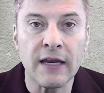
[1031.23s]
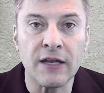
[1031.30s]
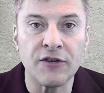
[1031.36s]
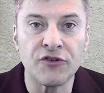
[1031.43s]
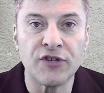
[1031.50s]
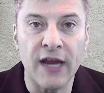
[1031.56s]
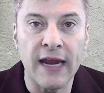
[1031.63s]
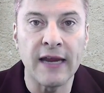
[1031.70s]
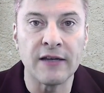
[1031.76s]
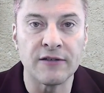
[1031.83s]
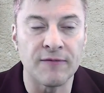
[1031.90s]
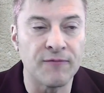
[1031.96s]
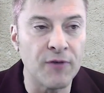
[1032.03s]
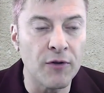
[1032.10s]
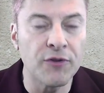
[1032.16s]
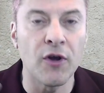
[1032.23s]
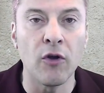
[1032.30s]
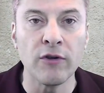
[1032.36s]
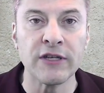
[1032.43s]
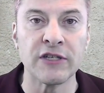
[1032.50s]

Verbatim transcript: and changed and filled with the Holy